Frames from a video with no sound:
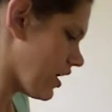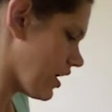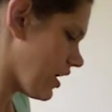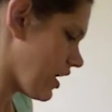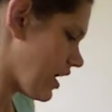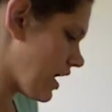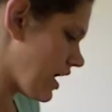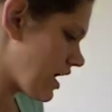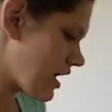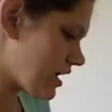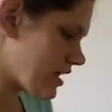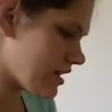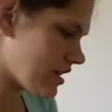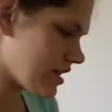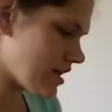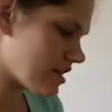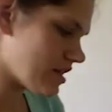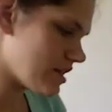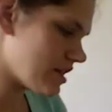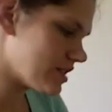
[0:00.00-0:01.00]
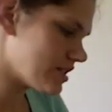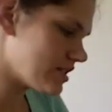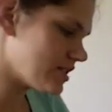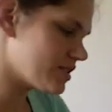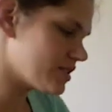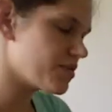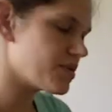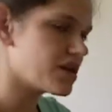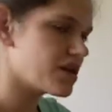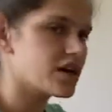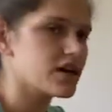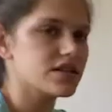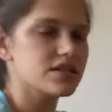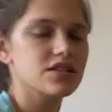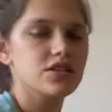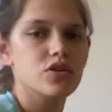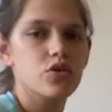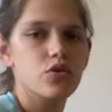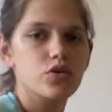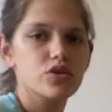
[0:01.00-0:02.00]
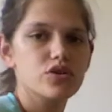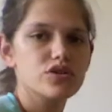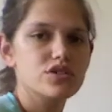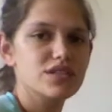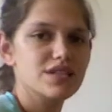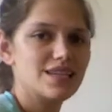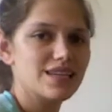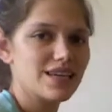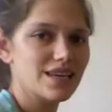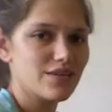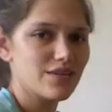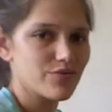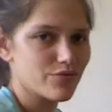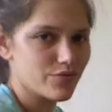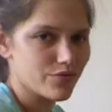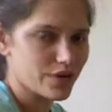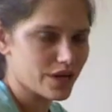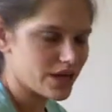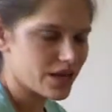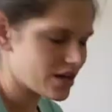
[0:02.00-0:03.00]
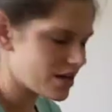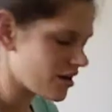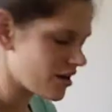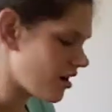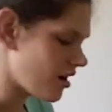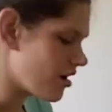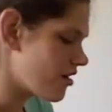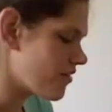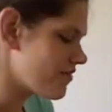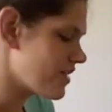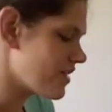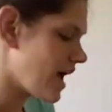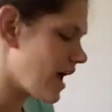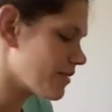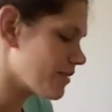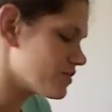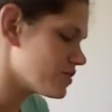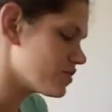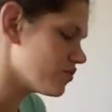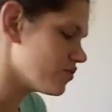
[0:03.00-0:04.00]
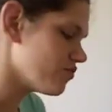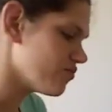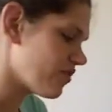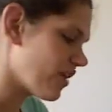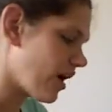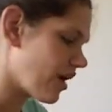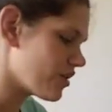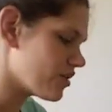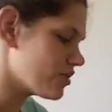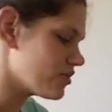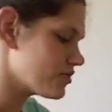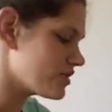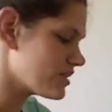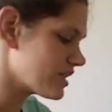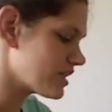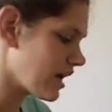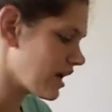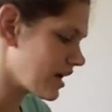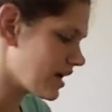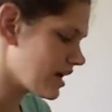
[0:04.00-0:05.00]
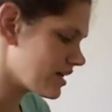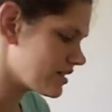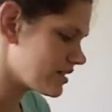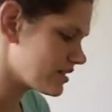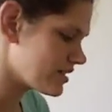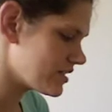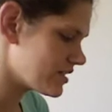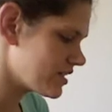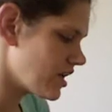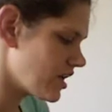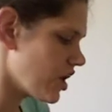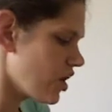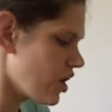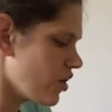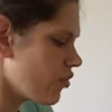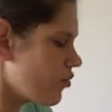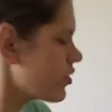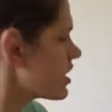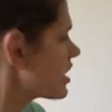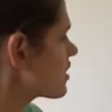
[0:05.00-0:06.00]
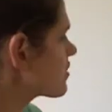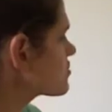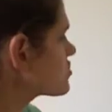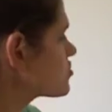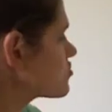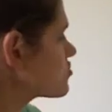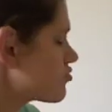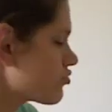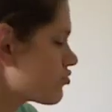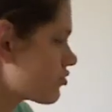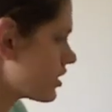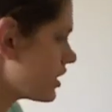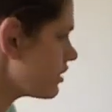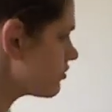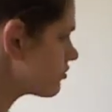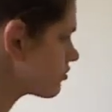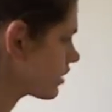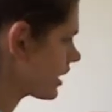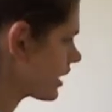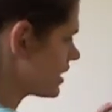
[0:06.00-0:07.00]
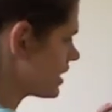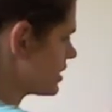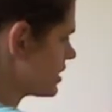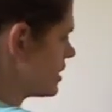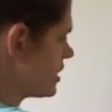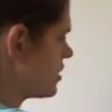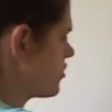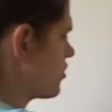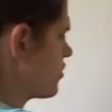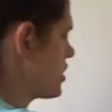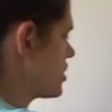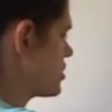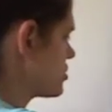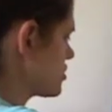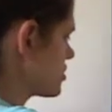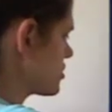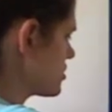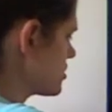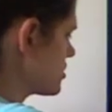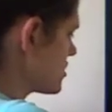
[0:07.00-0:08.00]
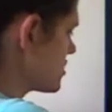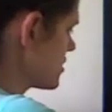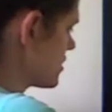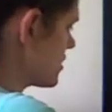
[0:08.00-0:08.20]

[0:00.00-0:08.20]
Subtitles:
And this is because in order to get rid of the absolute value signs, we have to rewrite the equations,